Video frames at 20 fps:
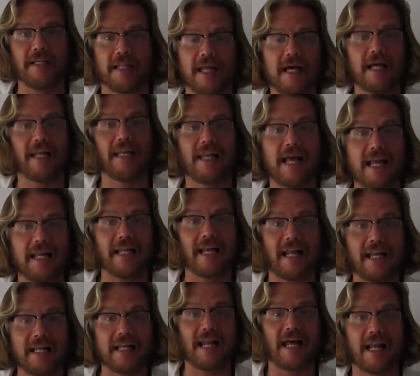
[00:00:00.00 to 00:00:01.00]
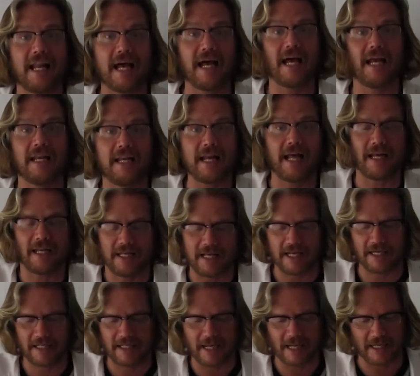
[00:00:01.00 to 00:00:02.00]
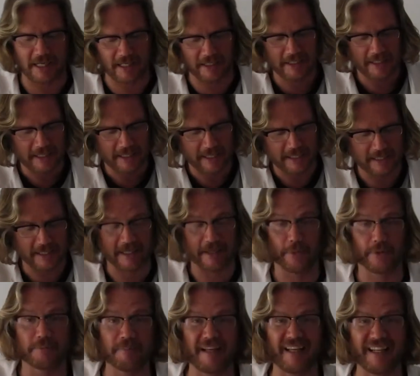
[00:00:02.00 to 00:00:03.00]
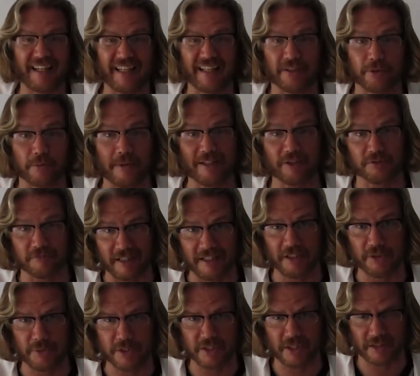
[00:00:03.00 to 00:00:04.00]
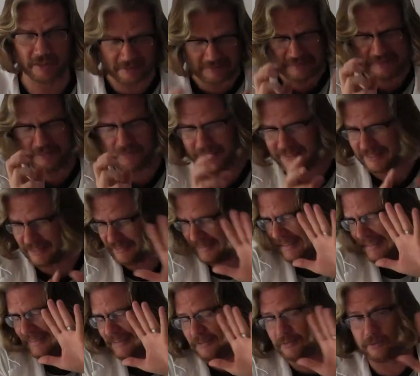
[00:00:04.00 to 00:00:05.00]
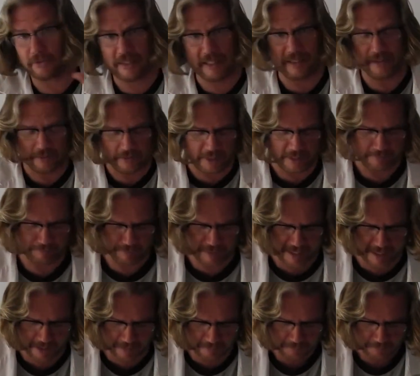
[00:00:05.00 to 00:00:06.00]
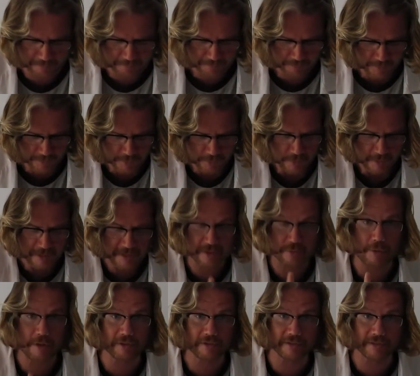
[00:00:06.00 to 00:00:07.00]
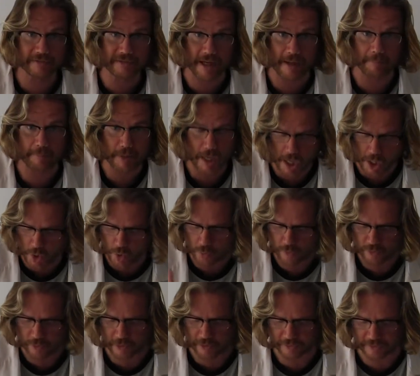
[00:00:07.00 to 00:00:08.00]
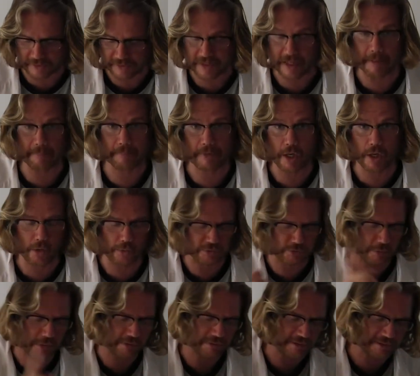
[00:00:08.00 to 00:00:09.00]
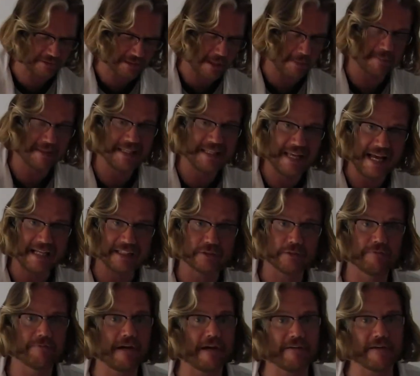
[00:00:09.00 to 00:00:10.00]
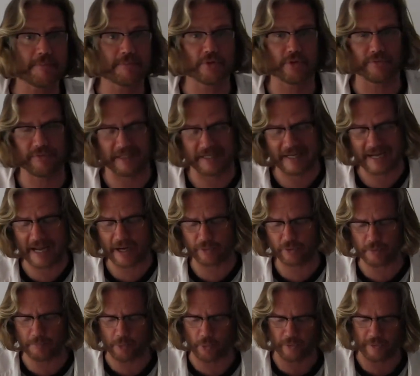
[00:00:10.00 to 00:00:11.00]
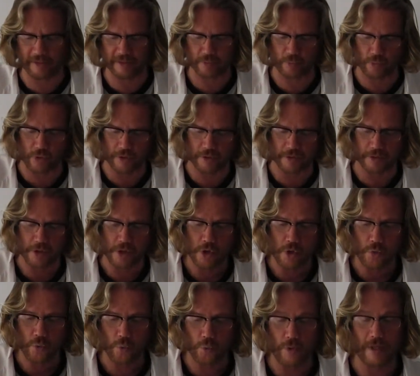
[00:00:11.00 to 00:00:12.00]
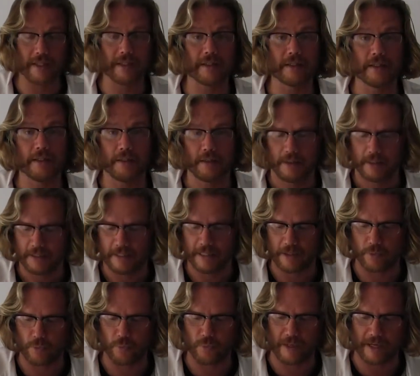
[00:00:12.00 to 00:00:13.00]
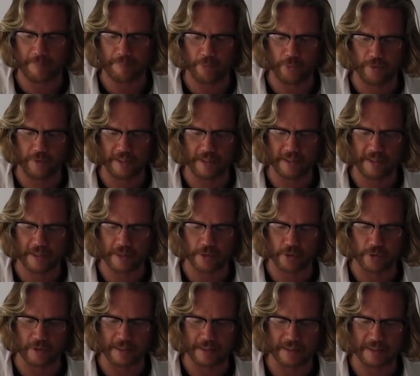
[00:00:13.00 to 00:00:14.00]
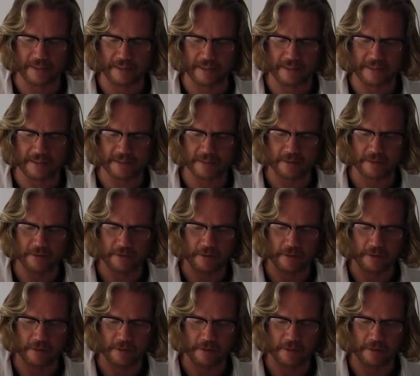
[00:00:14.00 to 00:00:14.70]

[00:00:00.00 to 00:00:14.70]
La la la la la la la la la. And then I always make it like they're about to run into each other. Ooh, watch out! Okay, okay. Now. Is the water in this cup? No. Is the water in this cup? No. Is the water in this cup? Yes. Very observant. Now you pour it in the water with, now when I pour it in, I go like this.